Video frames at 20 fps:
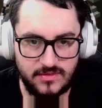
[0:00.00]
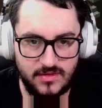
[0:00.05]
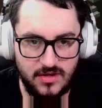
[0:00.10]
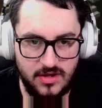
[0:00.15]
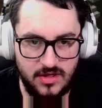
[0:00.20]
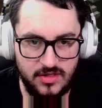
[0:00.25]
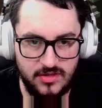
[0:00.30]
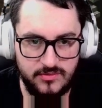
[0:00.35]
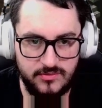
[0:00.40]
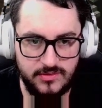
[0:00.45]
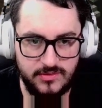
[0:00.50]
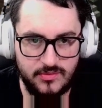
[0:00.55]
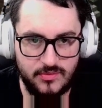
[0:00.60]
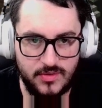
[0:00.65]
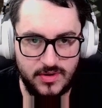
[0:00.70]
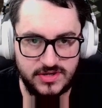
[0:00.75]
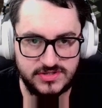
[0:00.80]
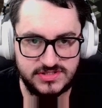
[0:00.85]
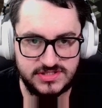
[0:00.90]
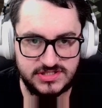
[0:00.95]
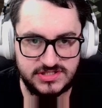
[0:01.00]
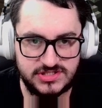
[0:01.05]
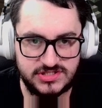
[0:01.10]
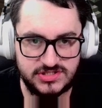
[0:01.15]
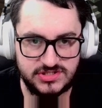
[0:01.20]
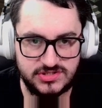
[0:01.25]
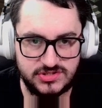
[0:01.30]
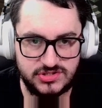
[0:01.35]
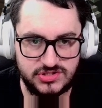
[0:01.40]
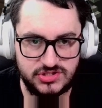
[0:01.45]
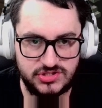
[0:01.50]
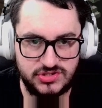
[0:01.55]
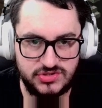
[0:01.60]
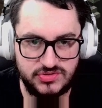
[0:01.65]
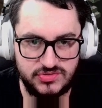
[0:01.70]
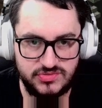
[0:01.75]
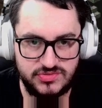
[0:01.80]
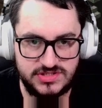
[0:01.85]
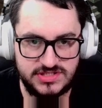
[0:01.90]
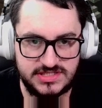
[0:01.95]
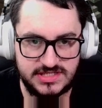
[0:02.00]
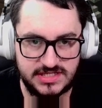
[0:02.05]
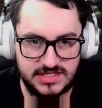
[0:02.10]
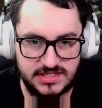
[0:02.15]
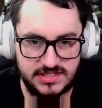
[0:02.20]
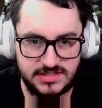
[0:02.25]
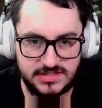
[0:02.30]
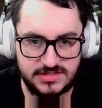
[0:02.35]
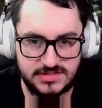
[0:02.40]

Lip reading: all it requires is 2 sticks